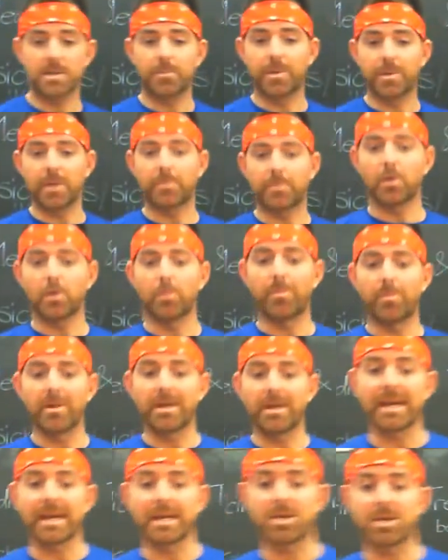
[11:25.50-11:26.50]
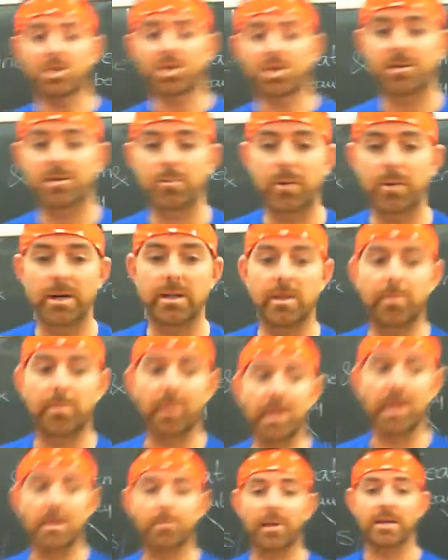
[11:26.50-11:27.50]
people being injured when they're playing